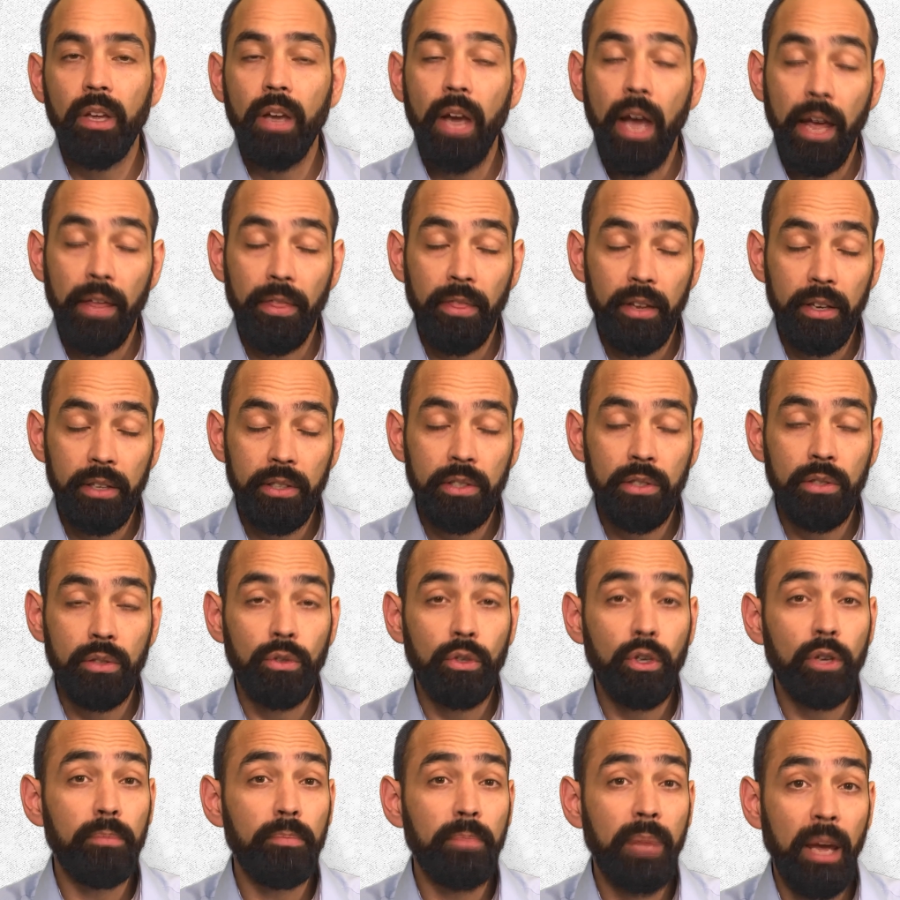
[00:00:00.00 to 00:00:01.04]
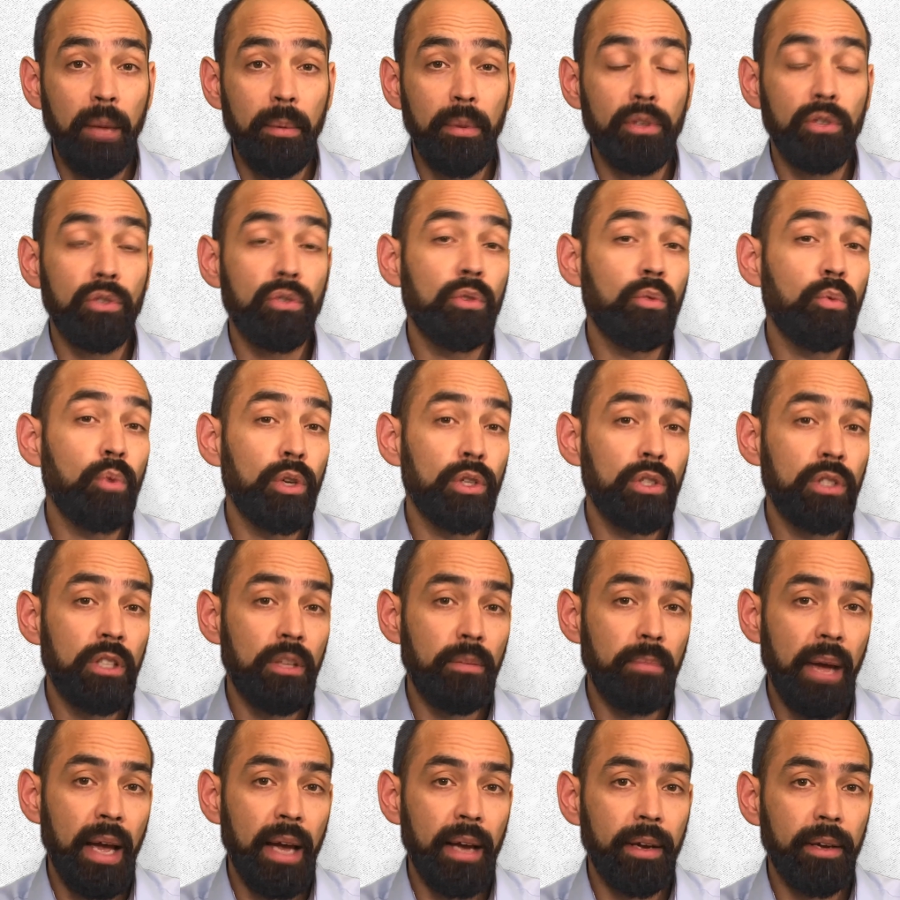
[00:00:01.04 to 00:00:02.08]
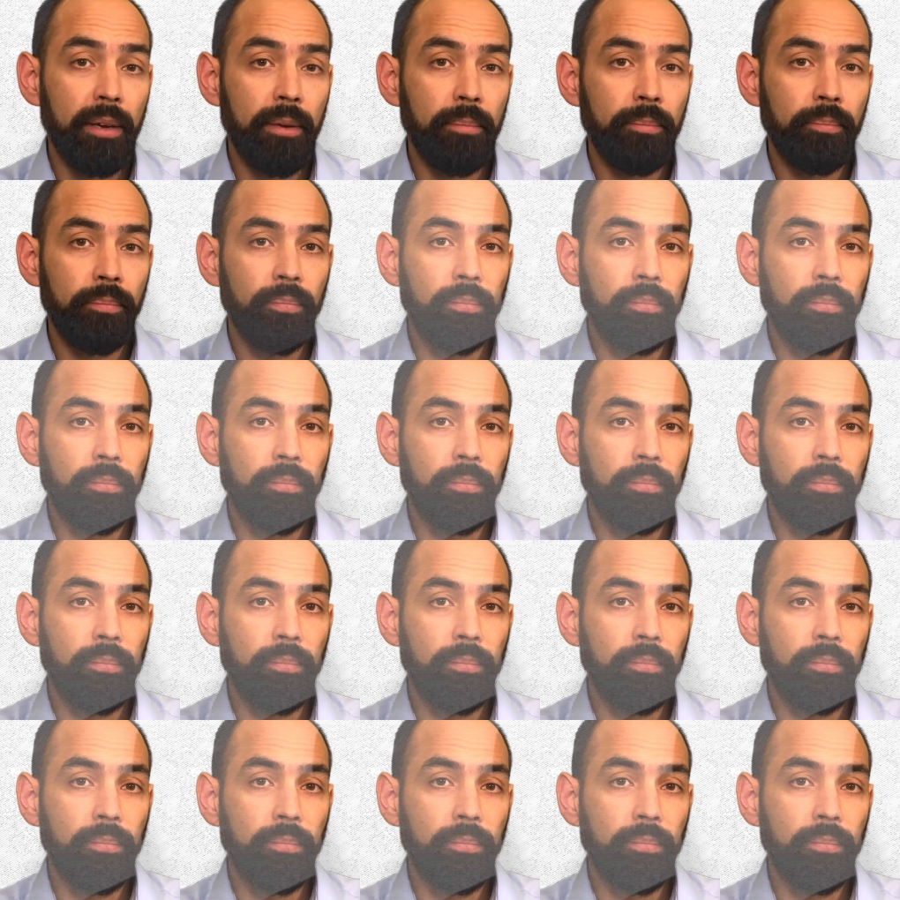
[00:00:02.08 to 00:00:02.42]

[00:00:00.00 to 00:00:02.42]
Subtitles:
and thus your payments towards the bank.